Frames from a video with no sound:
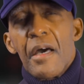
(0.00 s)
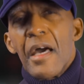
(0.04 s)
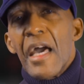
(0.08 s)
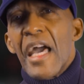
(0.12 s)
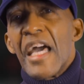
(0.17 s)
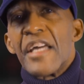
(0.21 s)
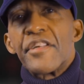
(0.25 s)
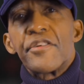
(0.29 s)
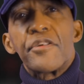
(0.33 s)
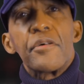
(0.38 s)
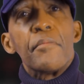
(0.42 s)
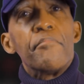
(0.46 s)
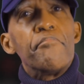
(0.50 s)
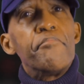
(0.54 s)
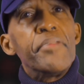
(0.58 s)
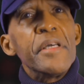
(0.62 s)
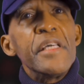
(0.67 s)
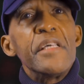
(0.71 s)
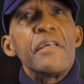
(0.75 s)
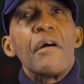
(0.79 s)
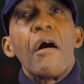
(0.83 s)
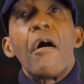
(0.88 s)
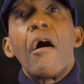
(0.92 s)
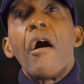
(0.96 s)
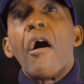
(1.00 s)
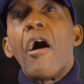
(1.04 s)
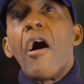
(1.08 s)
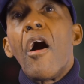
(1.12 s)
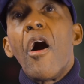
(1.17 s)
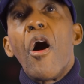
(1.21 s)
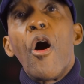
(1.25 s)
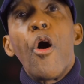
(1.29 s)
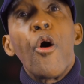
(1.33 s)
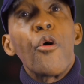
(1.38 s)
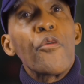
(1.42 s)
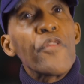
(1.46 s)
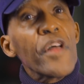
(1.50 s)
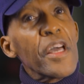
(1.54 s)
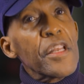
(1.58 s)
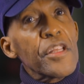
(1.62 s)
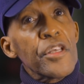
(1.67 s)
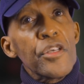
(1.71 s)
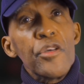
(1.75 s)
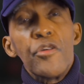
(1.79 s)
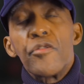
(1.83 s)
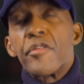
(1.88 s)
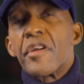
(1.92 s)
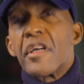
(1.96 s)
and to be all that
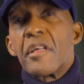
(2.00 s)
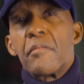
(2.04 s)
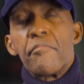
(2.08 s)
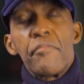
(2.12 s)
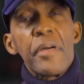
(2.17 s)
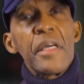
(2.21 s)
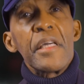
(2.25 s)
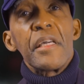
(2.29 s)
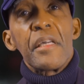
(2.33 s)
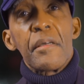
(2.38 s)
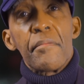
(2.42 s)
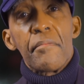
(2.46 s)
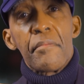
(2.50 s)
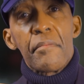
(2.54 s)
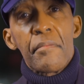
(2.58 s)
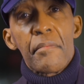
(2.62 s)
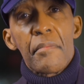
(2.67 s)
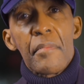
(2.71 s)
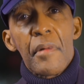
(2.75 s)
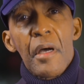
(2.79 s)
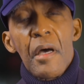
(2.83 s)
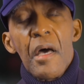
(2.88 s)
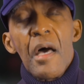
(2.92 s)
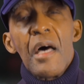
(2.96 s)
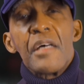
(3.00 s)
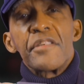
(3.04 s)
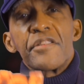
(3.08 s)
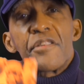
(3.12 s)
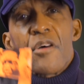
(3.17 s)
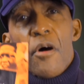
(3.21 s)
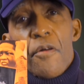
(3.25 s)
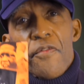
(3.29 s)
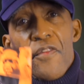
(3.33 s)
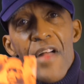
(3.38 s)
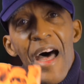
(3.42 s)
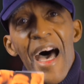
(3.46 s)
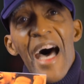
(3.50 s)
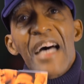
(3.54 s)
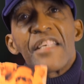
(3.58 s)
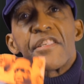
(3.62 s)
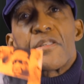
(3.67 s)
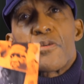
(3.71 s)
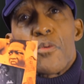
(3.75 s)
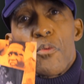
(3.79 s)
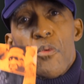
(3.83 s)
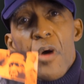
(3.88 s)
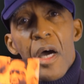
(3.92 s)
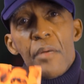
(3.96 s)
you can be. So
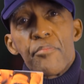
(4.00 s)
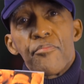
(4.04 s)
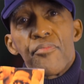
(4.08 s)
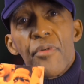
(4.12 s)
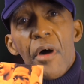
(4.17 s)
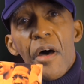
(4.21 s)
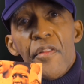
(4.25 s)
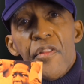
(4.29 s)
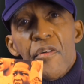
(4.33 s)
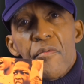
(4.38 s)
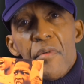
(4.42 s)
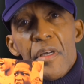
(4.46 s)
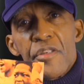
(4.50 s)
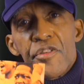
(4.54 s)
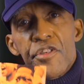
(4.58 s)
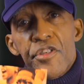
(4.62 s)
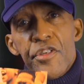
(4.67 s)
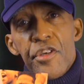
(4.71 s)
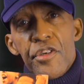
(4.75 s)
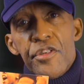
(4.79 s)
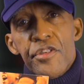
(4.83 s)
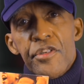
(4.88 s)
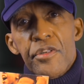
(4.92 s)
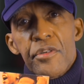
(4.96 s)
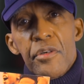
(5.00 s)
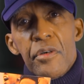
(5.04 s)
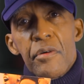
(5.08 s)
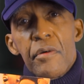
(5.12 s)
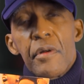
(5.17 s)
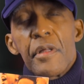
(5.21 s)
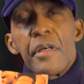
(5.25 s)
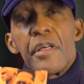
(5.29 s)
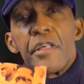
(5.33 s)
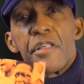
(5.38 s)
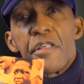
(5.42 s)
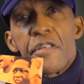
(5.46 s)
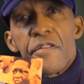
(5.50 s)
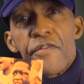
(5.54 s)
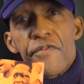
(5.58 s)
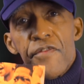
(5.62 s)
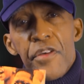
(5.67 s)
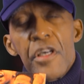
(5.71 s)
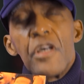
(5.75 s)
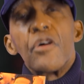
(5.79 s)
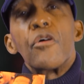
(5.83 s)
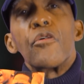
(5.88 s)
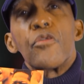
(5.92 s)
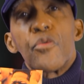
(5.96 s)
that's what Brother and Sister is
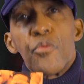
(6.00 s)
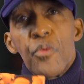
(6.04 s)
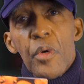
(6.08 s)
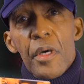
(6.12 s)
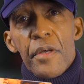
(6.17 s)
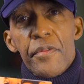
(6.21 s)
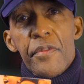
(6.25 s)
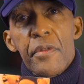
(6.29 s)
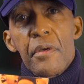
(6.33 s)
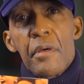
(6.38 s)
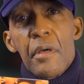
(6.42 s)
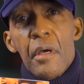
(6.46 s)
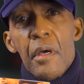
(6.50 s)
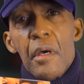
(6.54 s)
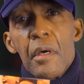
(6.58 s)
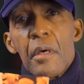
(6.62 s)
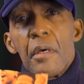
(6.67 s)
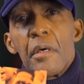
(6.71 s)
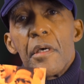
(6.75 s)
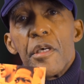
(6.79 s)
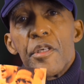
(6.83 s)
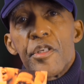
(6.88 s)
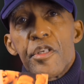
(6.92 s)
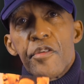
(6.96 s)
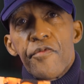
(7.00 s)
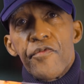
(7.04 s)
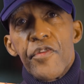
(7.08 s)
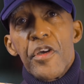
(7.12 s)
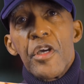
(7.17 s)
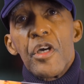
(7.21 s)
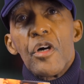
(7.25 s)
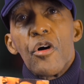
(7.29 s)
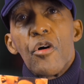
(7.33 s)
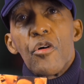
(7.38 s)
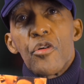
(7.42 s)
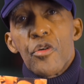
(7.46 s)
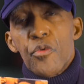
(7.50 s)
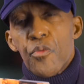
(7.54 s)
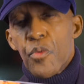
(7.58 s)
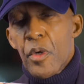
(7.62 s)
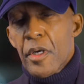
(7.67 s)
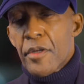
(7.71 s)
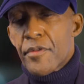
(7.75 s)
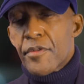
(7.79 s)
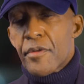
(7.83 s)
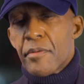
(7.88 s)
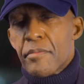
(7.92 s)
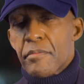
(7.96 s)
filled with. It's filled
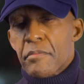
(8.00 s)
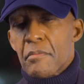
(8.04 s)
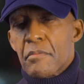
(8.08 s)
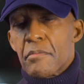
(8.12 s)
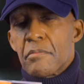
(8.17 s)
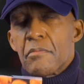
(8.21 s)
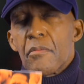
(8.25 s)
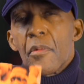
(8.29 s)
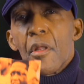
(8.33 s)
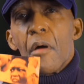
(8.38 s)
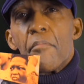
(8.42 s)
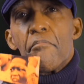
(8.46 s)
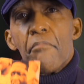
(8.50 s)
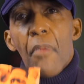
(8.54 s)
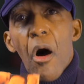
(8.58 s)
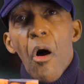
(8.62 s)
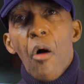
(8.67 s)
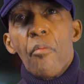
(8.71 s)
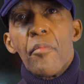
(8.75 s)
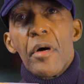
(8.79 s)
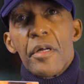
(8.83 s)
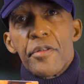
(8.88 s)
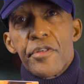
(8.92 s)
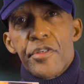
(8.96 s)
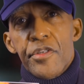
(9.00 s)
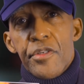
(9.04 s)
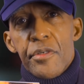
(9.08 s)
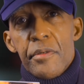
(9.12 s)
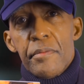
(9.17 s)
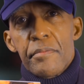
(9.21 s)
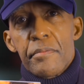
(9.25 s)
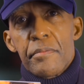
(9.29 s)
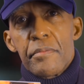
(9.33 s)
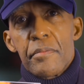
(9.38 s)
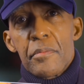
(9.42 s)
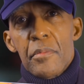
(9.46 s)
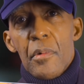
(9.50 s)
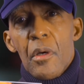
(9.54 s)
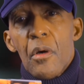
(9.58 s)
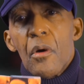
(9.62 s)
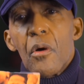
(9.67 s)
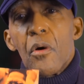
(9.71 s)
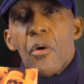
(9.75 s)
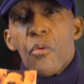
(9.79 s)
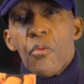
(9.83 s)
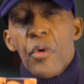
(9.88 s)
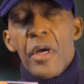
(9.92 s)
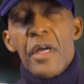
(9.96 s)
with moments
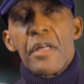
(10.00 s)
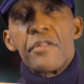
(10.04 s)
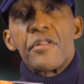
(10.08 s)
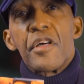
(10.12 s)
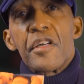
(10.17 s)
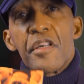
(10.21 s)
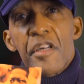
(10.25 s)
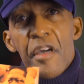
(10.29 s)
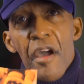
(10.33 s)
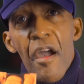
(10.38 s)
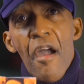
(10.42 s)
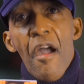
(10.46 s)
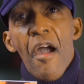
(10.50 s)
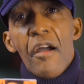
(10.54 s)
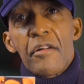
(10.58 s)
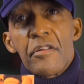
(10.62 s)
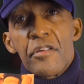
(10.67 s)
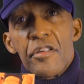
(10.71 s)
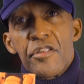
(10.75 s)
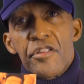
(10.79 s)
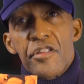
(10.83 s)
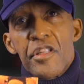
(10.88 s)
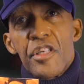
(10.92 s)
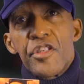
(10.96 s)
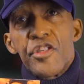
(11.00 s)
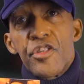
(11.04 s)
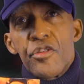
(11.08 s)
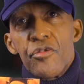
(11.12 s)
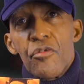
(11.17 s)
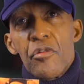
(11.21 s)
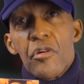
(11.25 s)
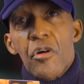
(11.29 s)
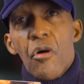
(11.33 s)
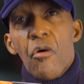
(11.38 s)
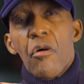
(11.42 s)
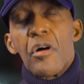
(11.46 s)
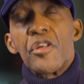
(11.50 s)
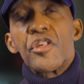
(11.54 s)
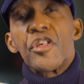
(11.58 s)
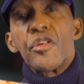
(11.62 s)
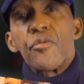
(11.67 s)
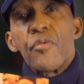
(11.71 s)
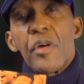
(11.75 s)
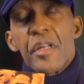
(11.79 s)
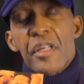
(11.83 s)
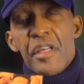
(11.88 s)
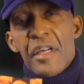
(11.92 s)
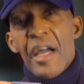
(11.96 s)
when the characters that you're going
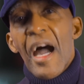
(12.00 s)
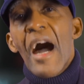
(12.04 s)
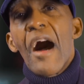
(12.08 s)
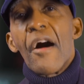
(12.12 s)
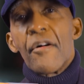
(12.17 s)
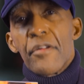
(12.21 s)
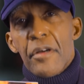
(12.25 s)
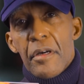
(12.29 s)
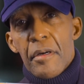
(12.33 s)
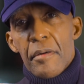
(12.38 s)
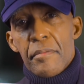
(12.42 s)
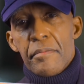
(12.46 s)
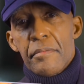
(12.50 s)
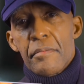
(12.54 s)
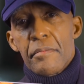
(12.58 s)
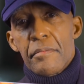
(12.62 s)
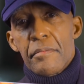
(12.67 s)
to encounter